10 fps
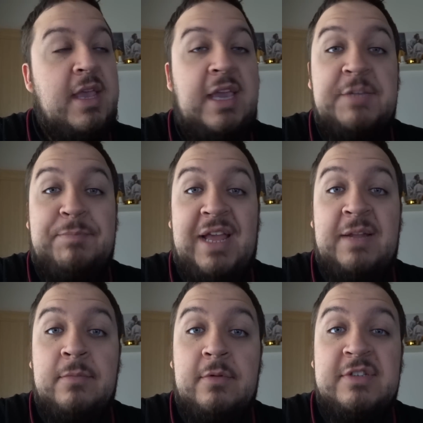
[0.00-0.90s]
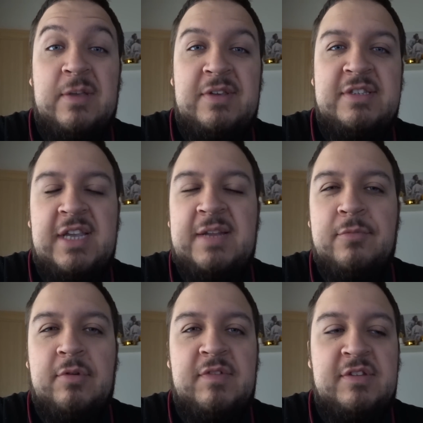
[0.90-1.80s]
he's played more, so he's seen
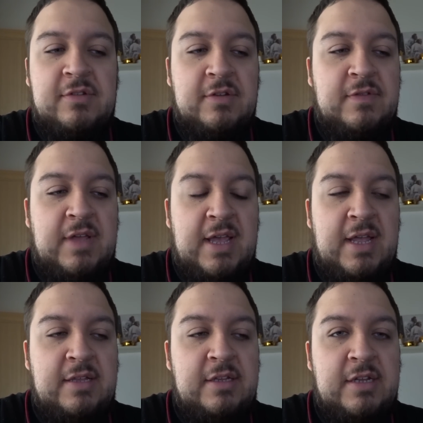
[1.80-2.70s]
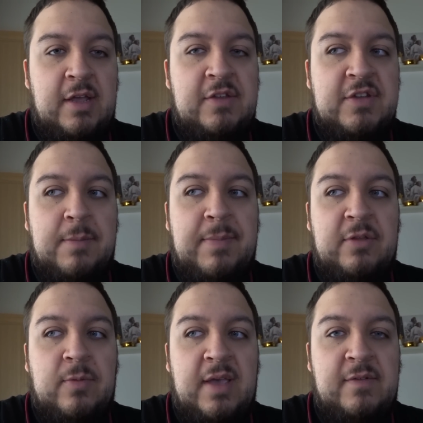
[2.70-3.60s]
more of this stuff, and you know, he's got a
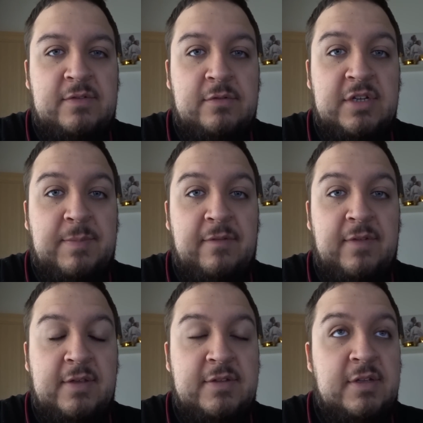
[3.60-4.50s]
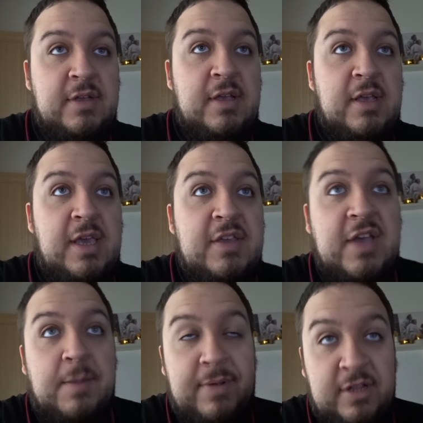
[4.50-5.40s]
better way of talking about things. He's
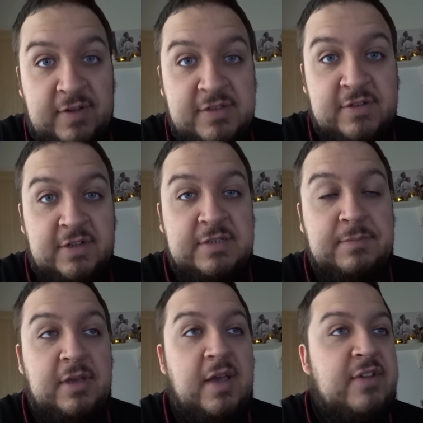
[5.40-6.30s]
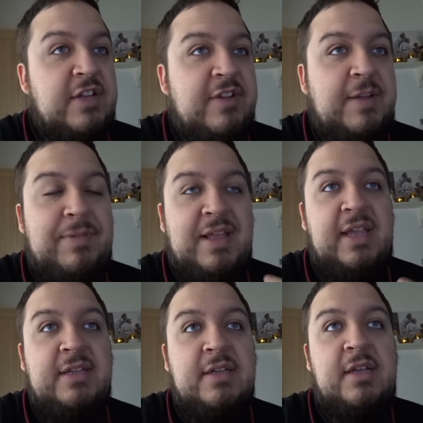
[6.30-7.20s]
got a better insight to me. I've only really
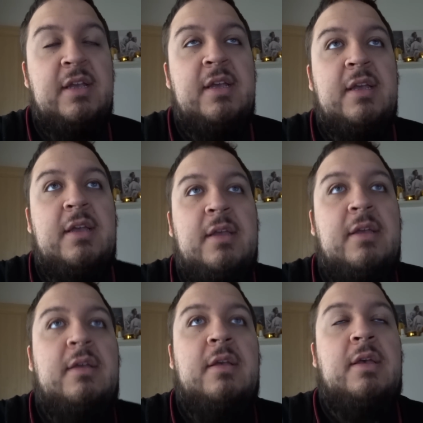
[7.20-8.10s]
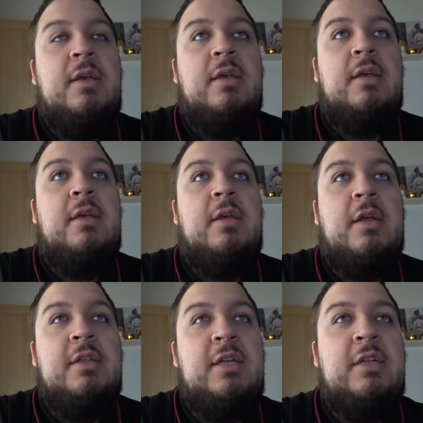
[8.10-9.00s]
played.
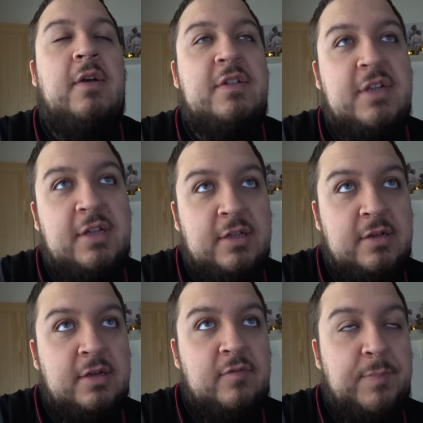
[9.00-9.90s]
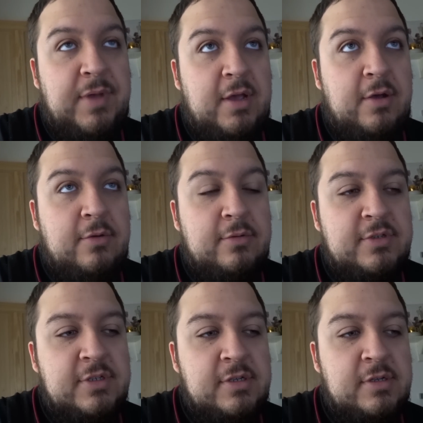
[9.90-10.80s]
I did Knights Online, the Pearls.